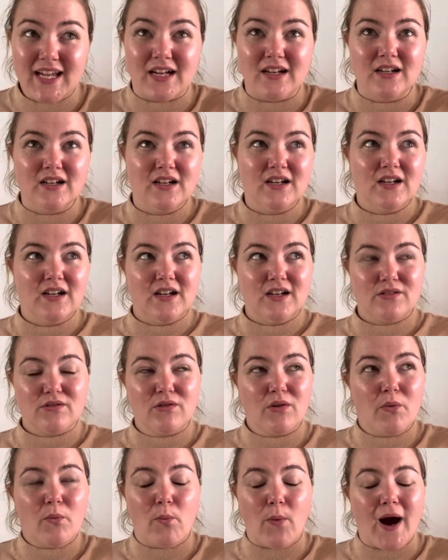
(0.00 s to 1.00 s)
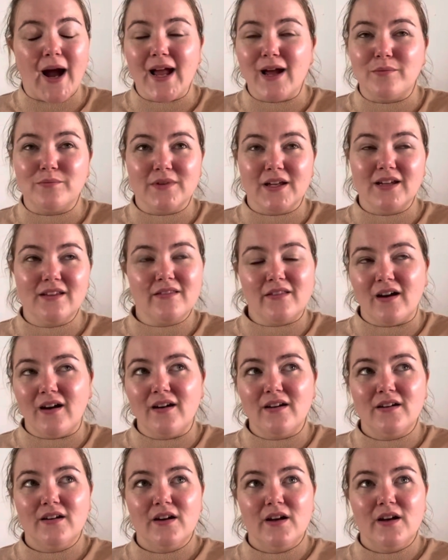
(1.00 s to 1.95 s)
I don't know why I'm like that.